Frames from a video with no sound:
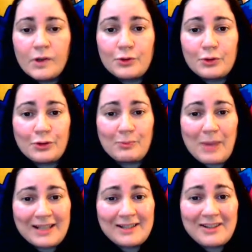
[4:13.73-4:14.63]
So the
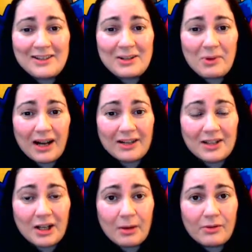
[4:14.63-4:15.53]
messages that were
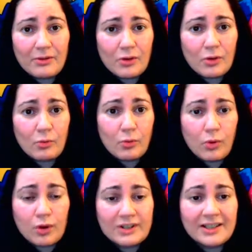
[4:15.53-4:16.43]
actually coming through
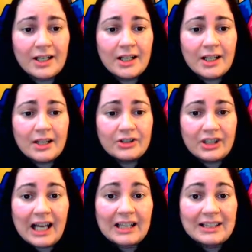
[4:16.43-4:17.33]
was
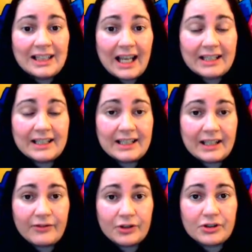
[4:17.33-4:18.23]
she'd actually edited
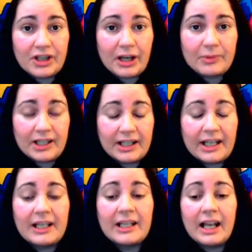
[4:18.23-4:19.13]
the first chapter
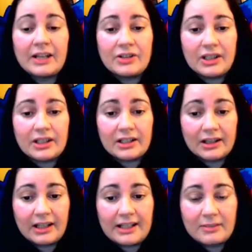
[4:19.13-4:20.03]
again, and she'd
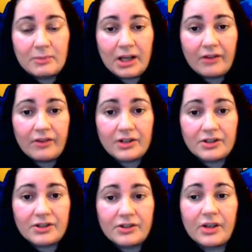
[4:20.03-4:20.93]
linked me a
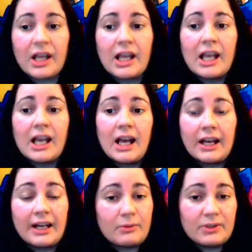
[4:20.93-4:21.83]
version to it,
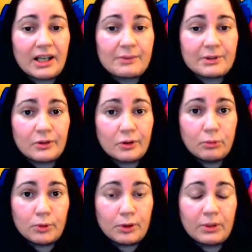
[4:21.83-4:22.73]
and I was absolutely
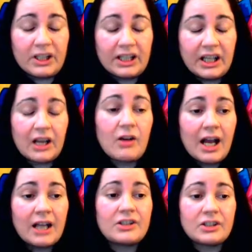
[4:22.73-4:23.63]
blown away. The girl
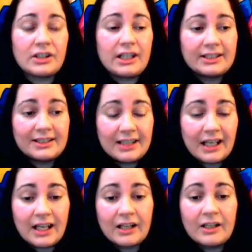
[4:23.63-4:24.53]
actually
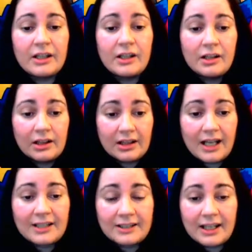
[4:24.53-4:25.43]
sat
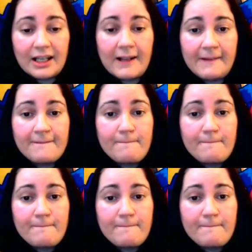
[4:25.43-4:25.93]
last night,